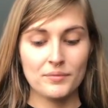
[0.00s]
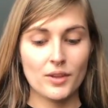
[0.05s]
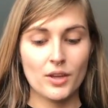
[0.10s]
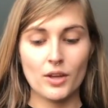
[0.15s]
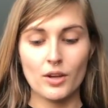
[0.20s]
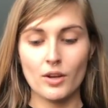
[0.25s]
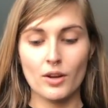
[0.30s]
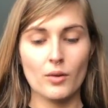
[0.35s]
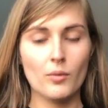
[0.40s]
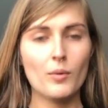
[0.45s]

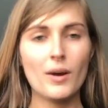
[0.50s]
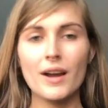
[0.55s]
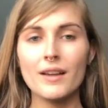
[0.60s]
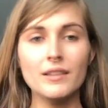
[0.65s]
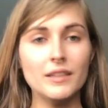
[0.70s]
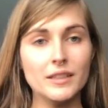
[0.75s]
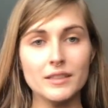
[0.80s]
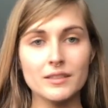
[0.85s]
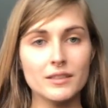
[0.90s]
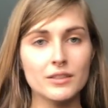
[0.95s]
You know,
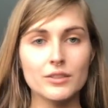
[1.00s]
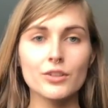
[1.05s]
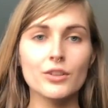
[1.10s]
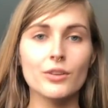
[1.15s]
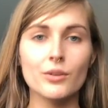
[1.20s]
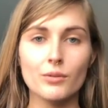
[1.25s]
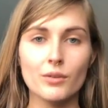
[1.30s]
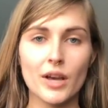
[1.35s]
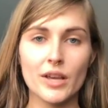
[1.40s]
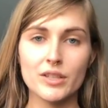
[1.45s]
why listen
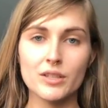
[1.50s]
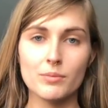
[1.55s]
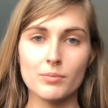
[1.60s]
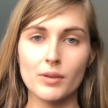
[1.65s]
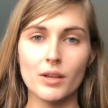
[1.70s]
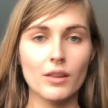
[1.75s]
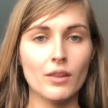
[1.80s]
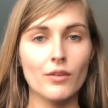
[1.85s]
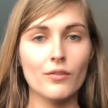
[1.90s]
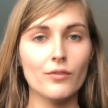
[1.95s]
to the
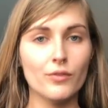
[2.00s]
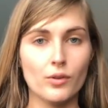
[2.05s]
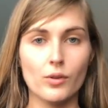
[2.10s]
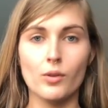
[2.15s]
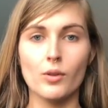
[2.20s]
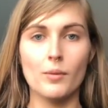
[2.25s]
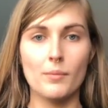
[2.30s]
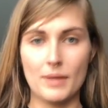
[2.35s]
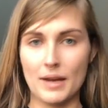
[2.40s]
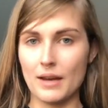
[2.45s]
recipe the
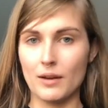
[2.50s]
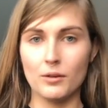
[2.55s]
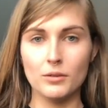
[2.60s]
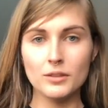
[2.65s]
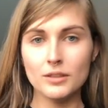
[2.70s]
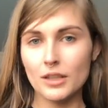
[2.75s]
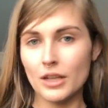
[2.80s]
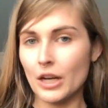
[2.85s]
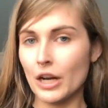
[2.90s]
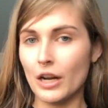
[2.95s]
full
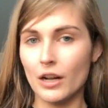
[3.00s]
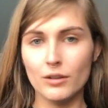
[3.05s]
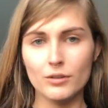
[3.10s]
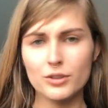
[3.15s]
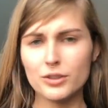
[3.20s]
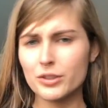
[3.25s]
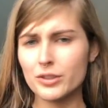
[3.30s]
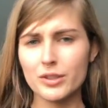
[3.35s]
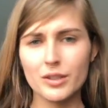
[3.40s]
amount? You know,